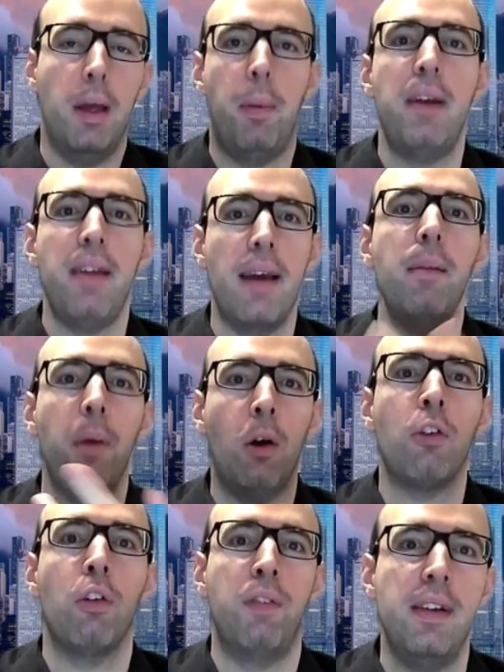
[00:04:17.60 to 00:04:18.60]
precisely
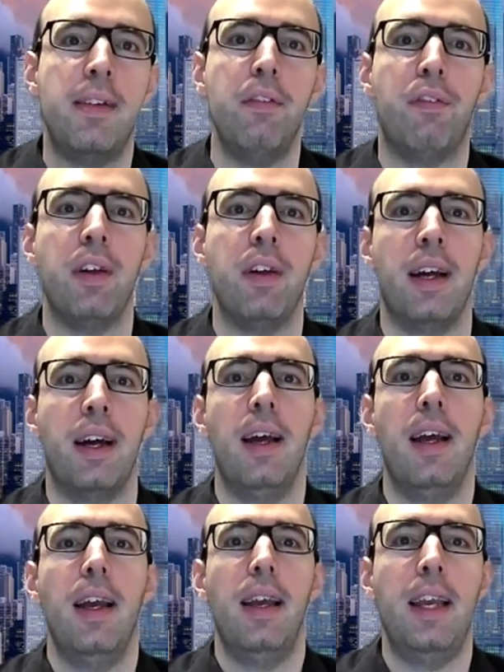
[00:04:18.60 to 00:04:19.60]
because of this different
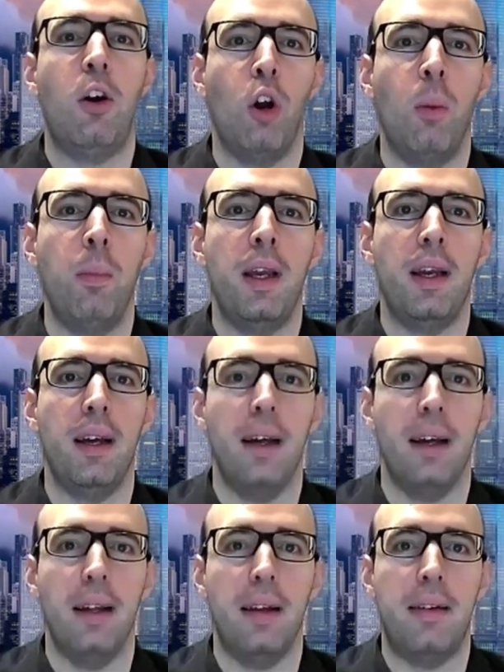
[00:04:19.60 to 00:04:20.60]
economic
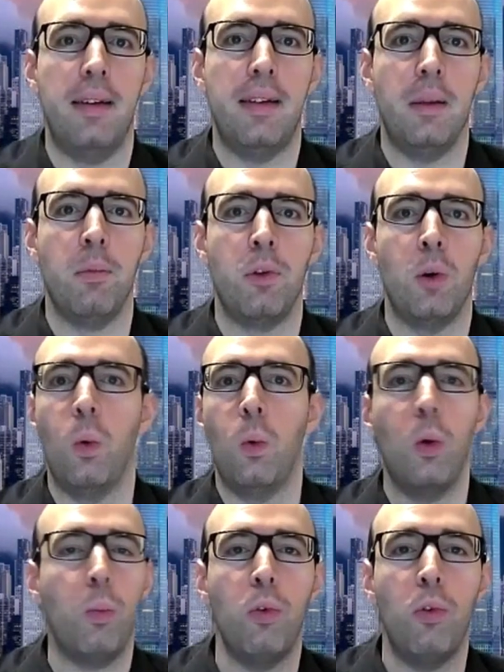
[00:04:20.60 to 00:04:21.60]
system. So
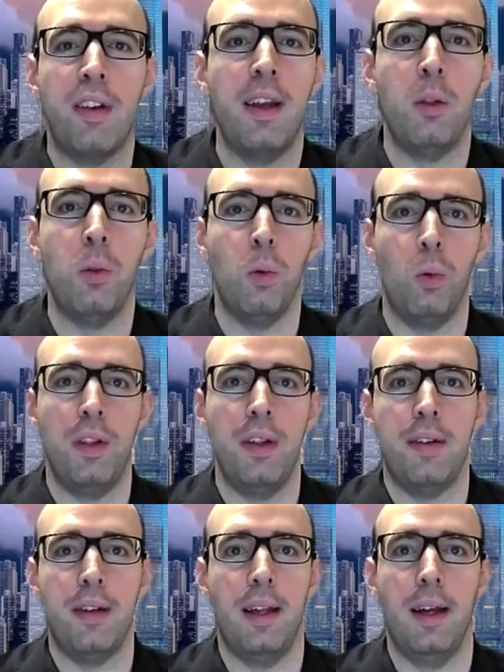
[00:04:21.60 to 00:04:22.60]
what would you say to
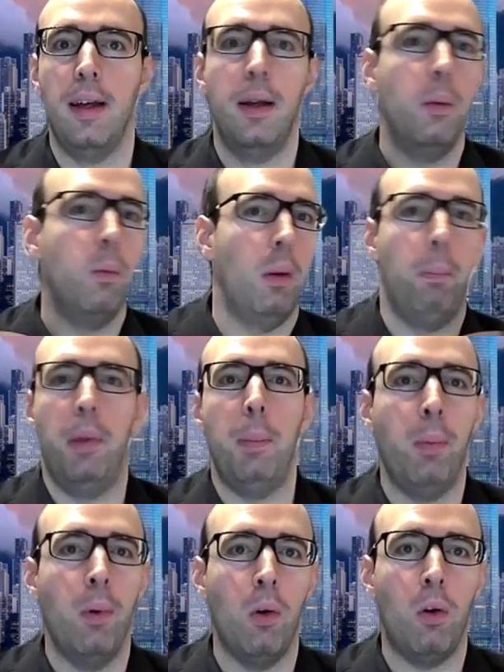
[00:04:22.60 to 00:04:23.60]
these
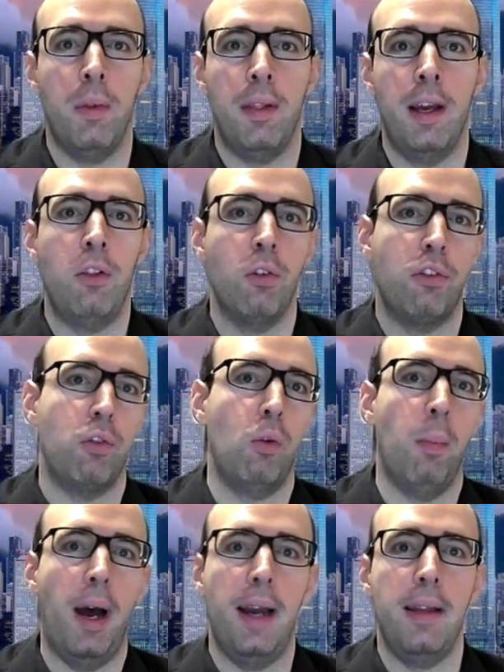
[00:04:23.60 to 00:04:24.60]
people or commentators who
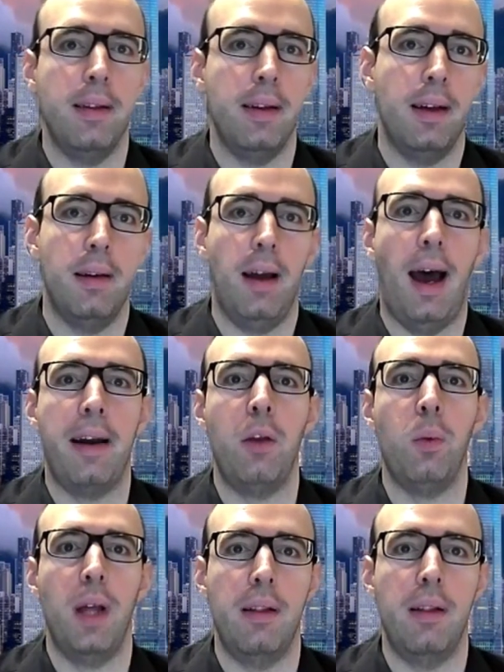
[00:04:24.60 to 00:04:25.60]
might
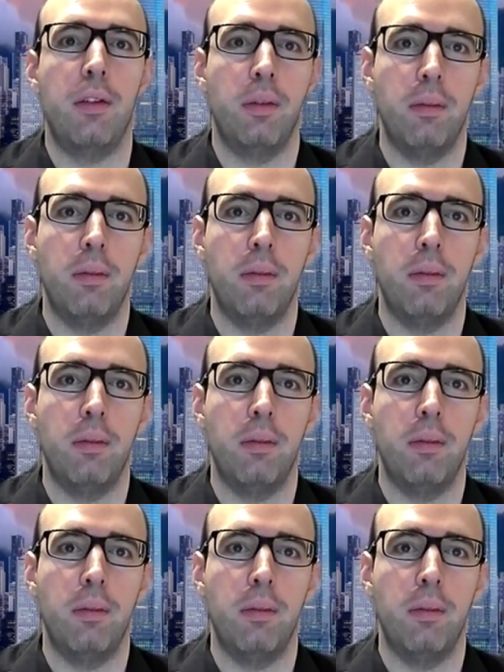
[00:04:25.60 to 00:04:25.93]
argue that?